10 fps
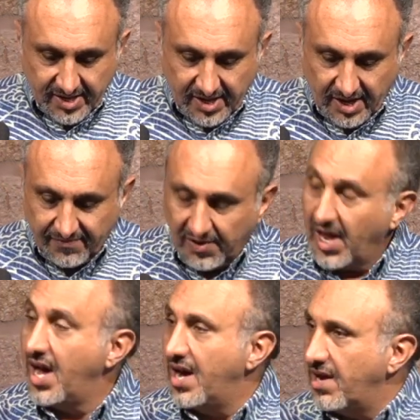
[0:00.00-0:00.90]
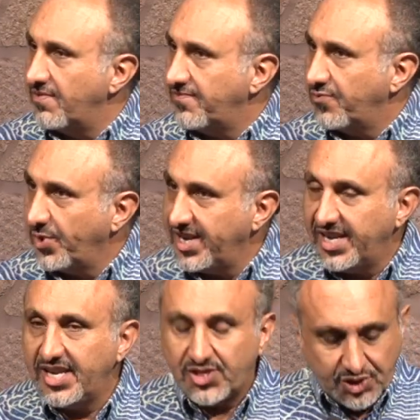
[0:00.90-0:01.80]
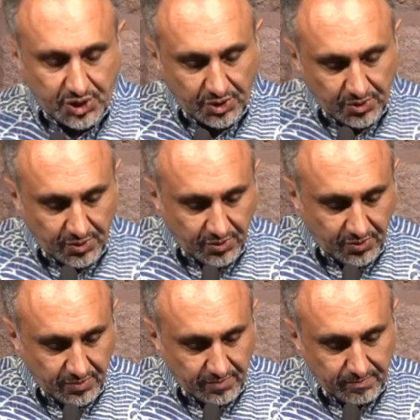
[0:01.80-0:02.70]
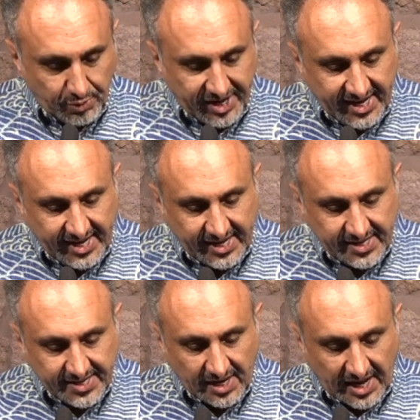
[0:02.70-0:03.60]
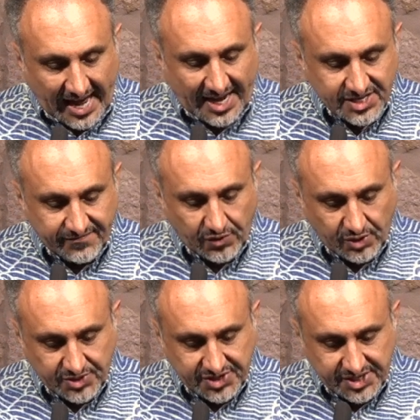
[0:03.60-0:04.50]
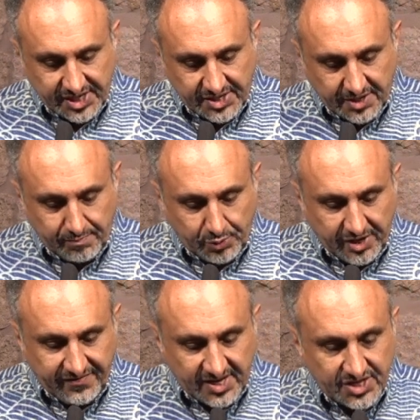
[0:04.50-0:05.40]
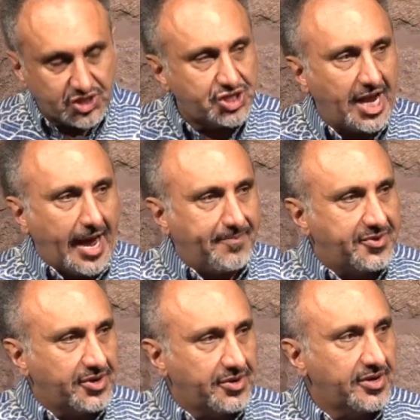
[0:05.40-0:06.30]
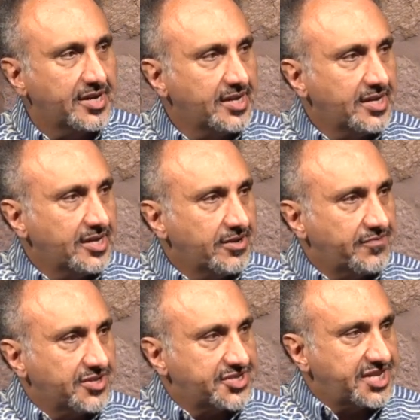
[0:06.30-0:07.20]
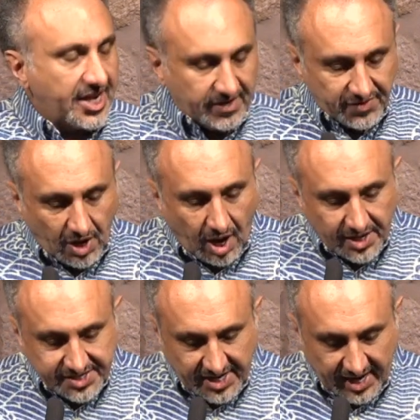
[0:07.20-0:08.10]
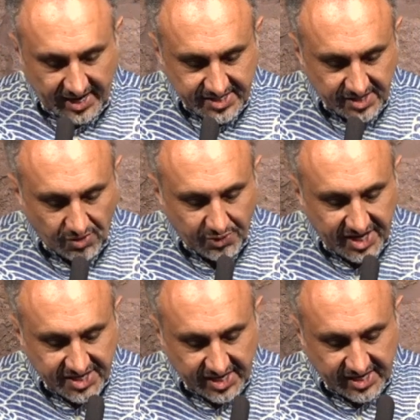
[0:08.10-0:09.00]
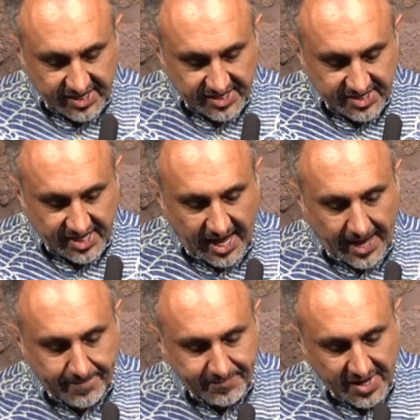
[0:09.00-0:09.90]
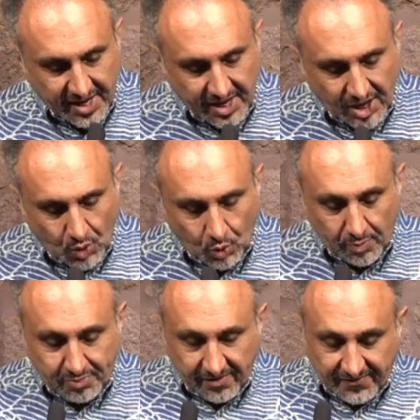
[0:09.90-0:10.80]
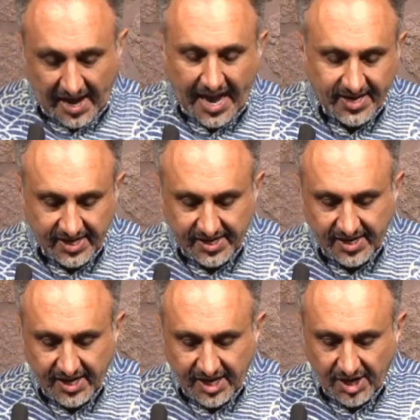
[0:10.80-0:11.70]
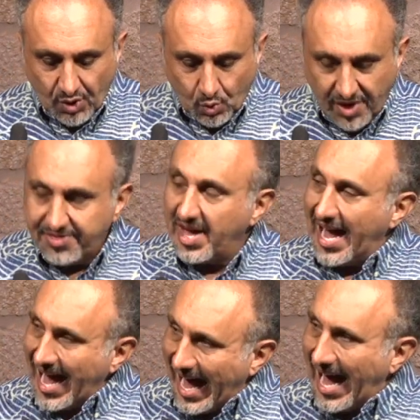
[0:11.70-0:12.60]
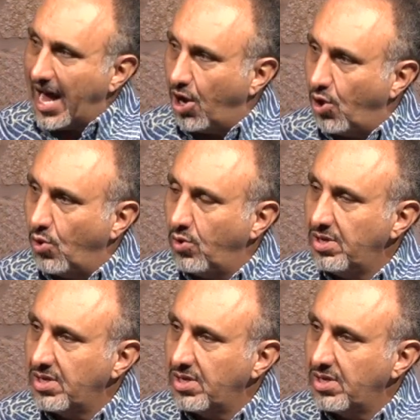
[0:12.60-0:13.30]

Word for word: of love, we need to bring in the last verse in the previous chapter for the sake of context. And the reason is is that we're provided with the how